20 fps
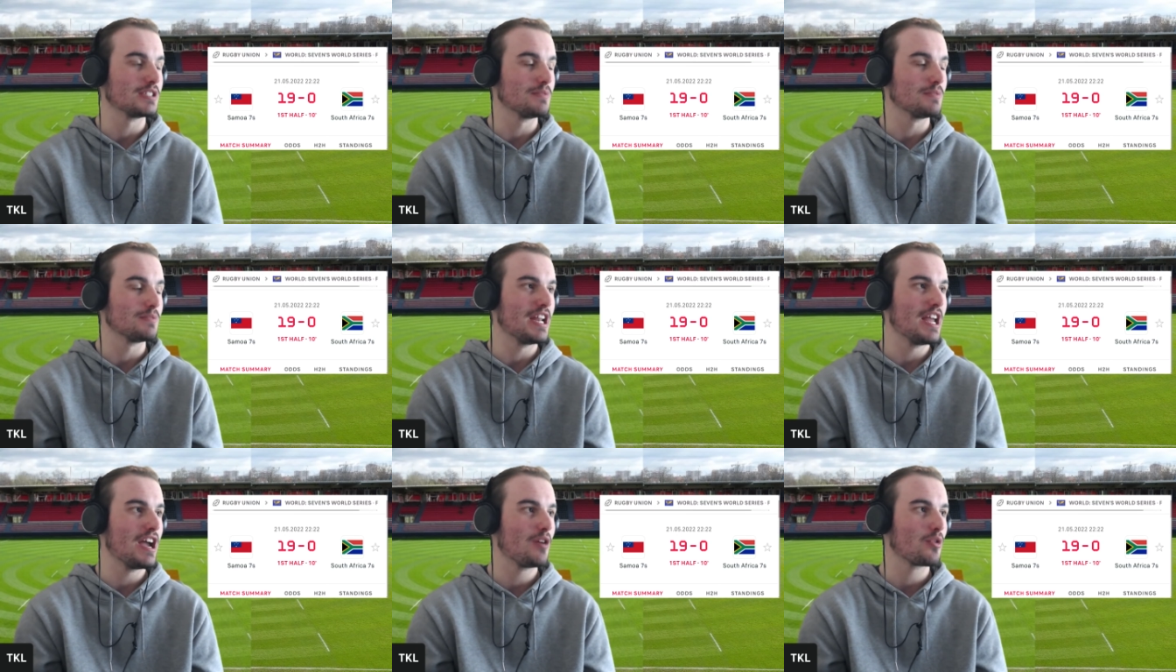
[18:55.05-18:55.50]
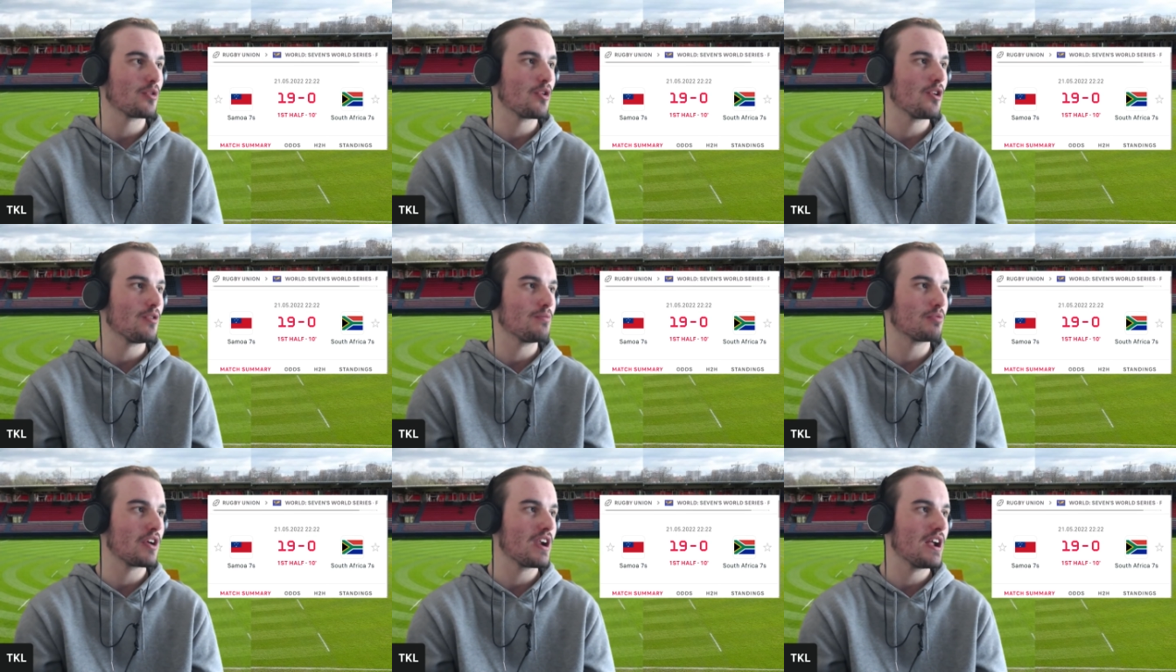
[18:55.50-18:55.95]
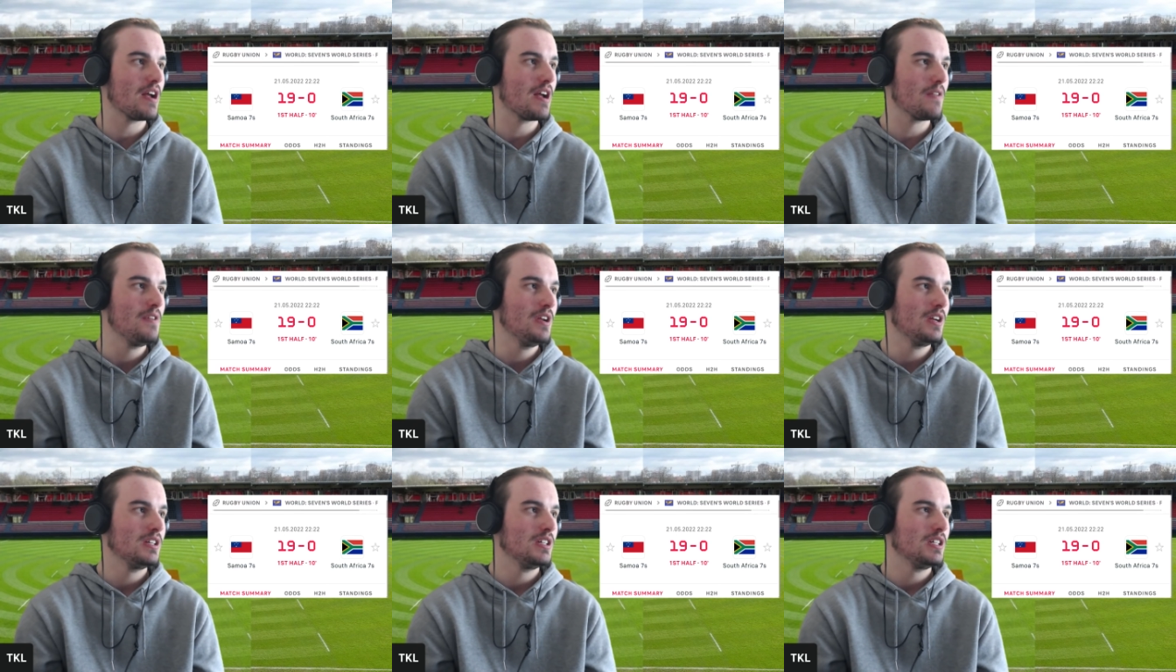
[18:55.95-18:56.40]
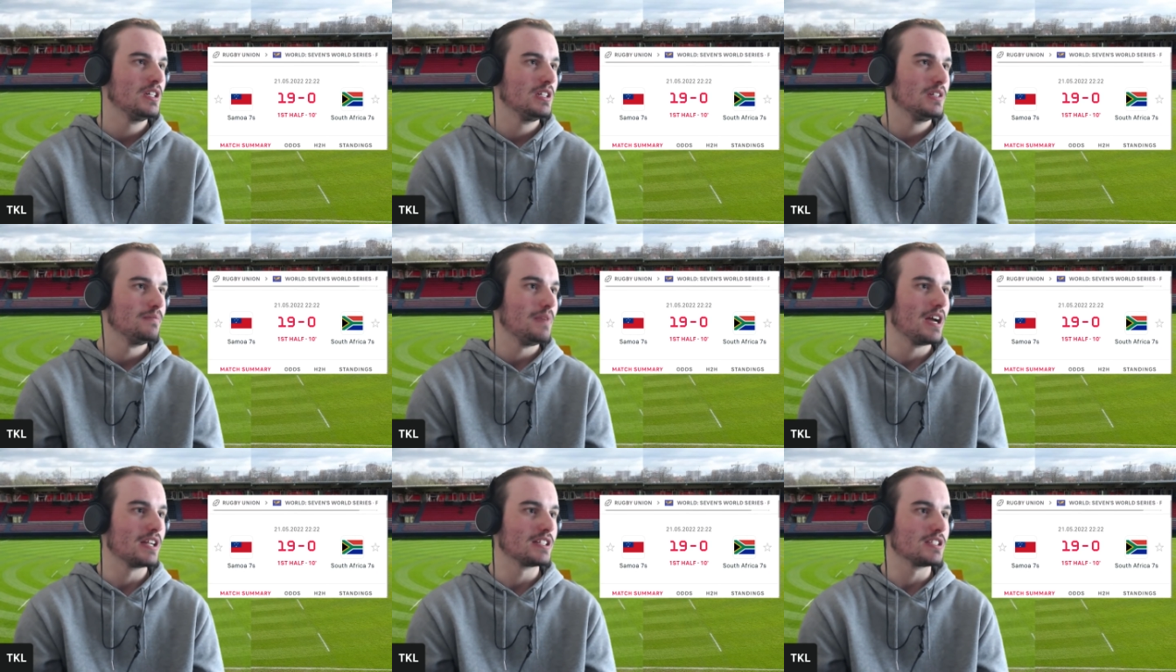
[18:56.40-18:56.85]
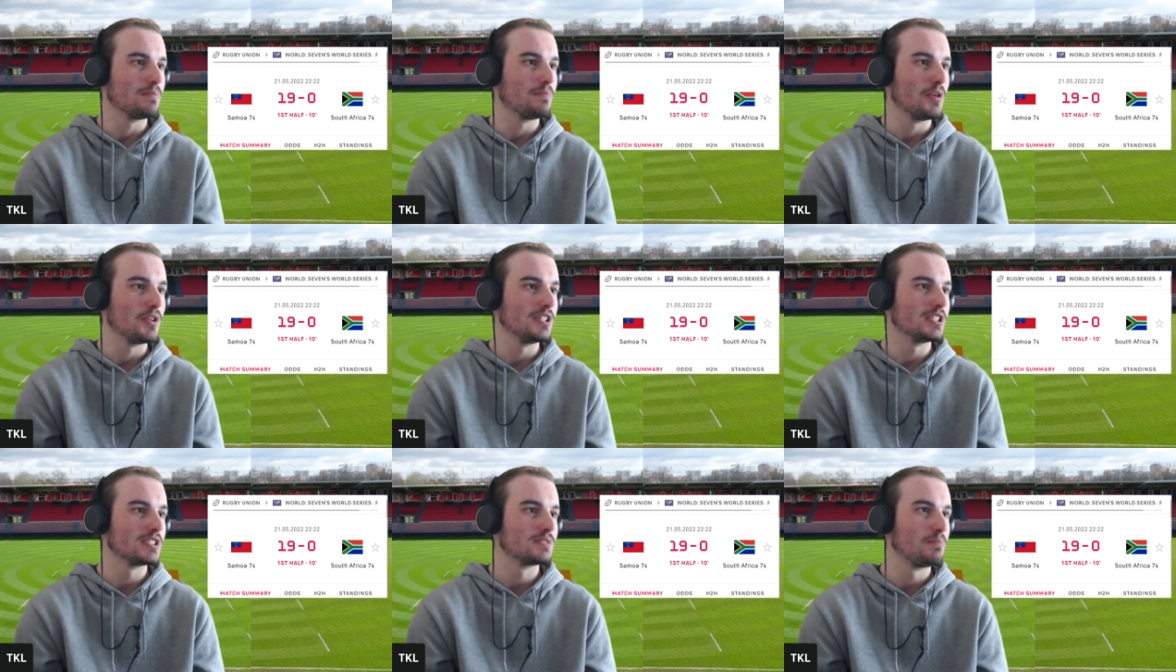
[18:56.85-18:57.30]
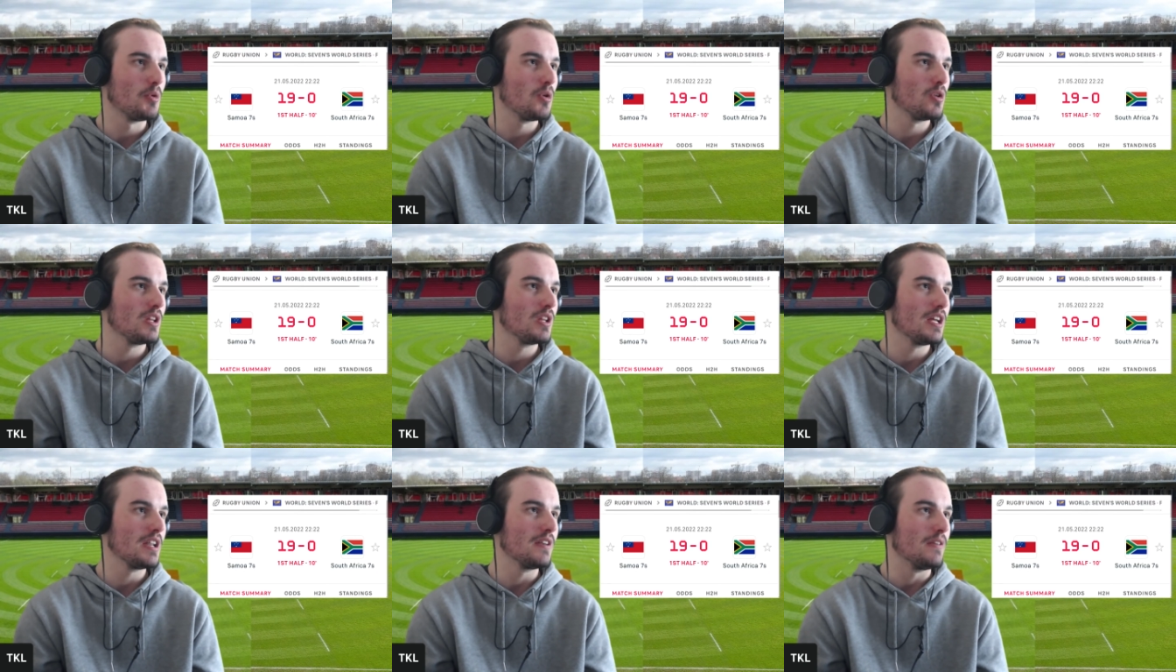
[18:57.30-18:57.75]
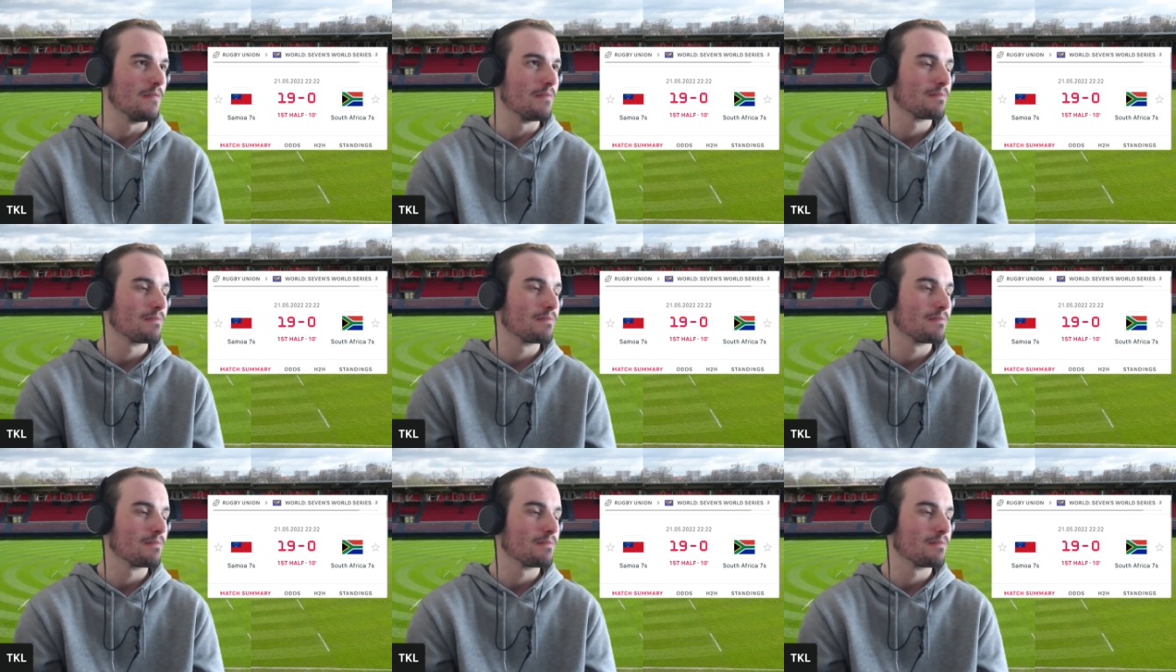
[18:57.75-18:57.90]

But now Ronald Brown about to put this ball in.